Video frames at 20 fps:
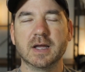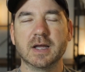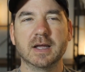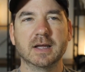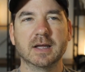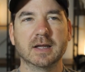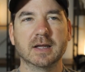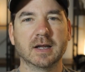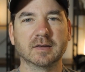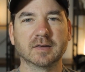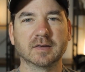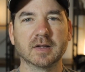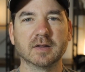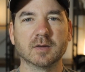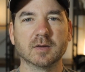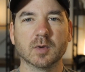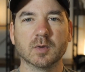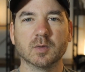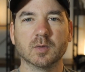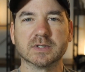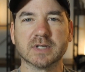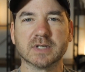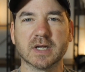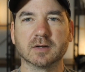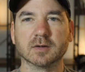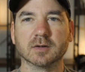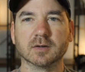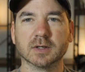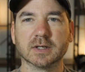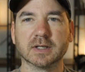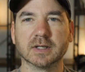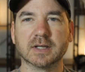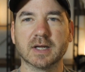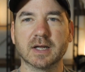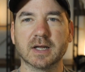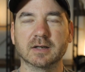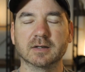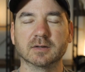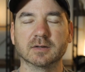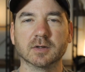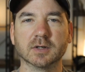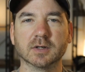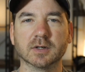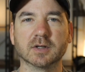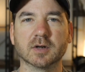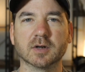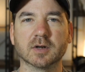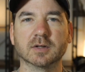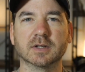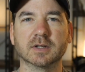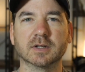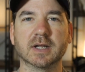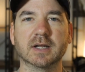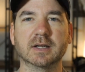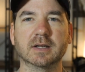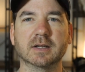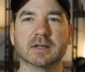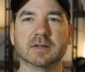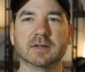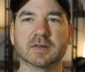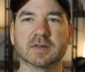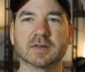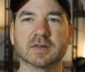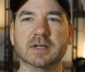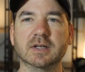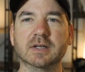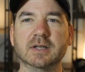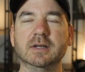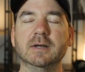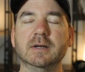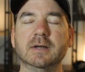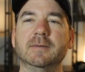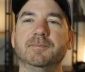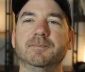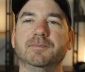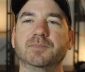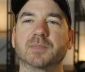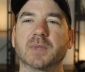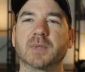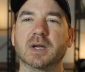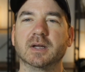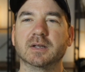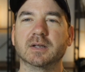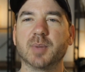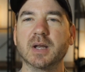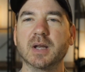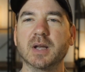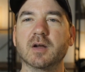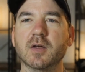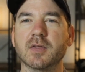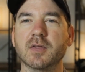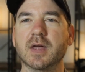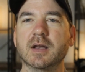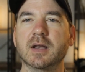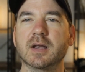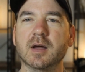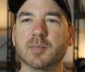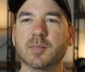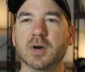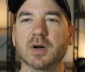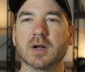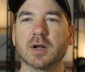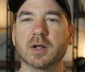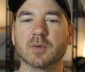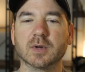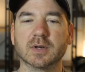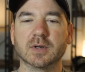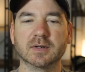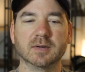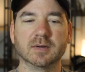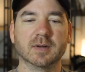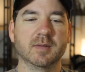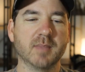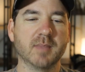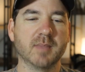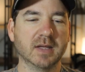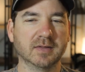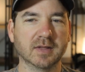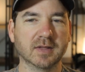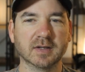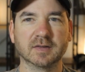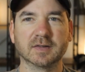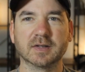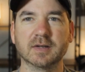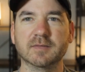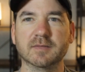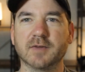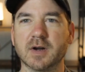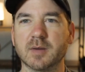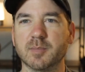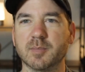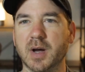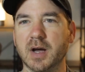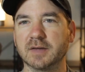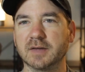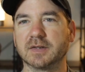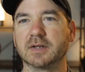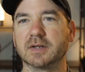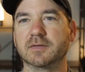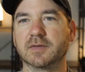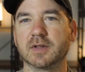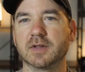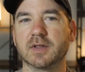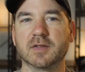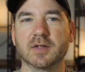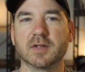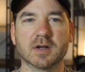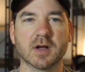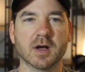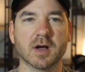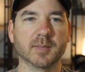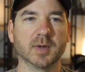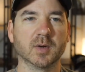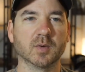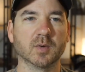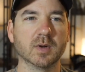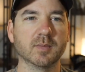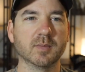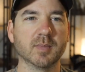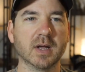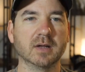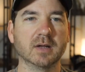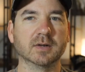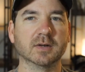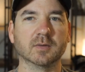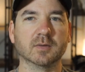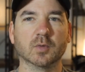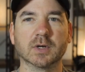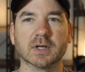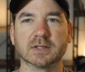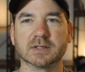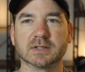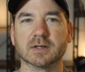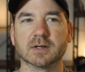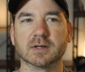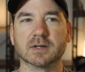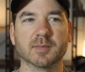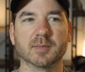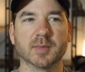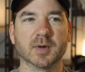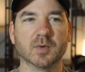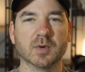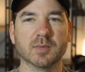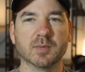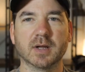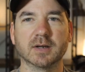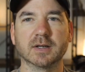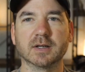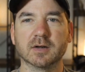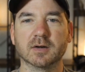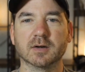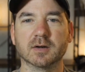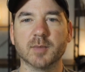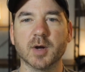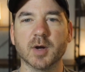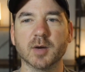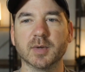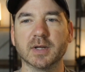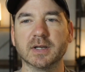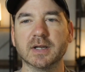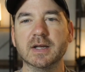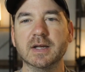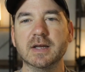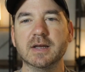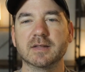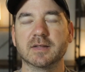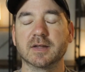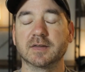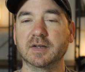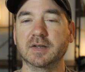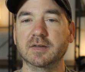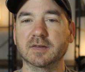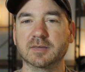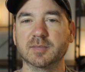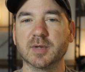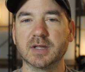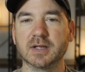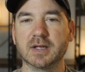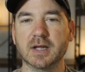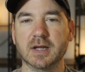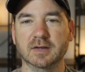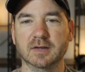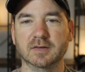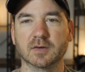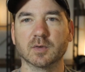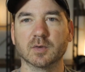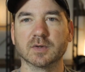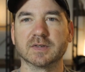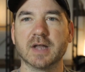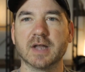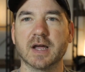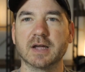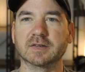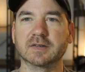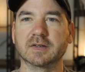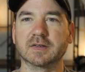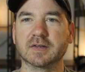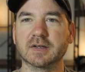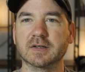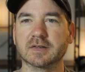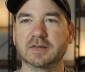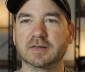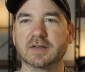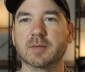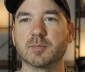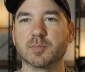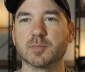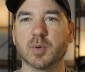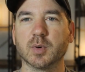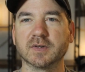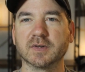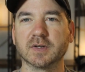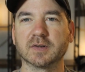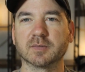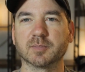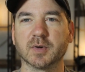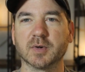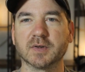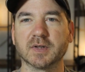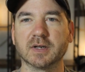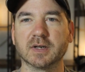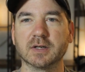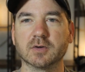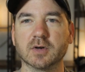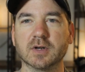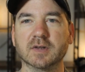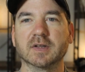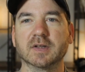And I said that we would take a look at that and look at the early data and see, depending on that number, it would make things seem very positive, and then the economy rebound, and we'll get to the economy rebounding here in a moment. That seems to be the case. So it was nice to see a 7.6% increase.